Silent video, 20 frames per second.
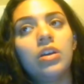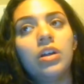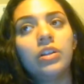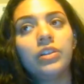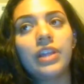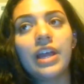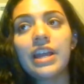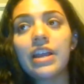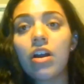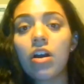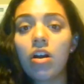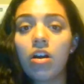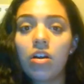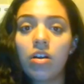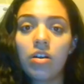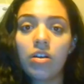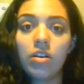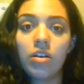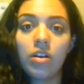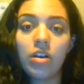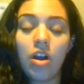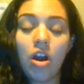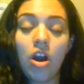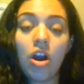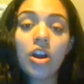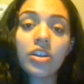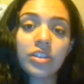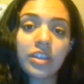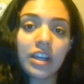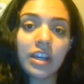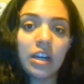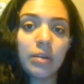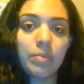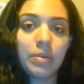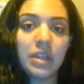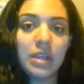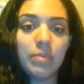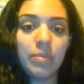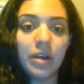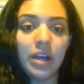like art
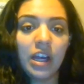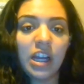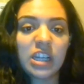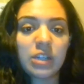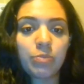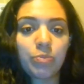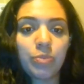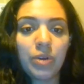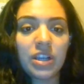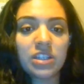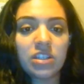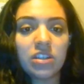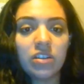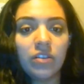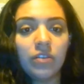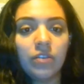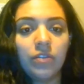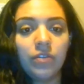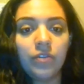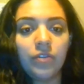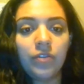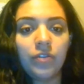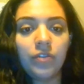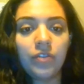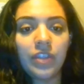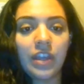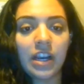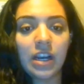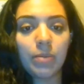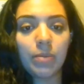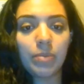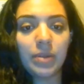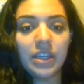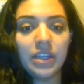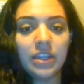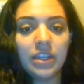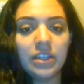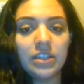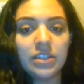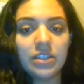therapy, but expressive
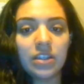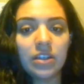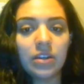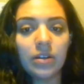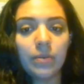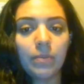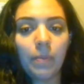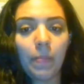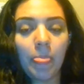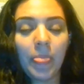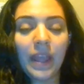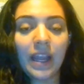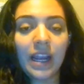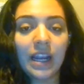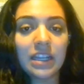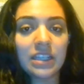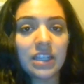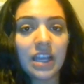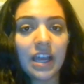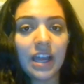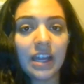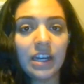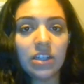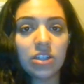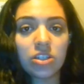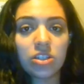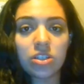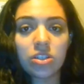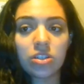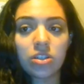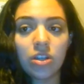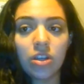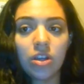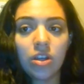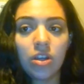therapy is, like I said, it's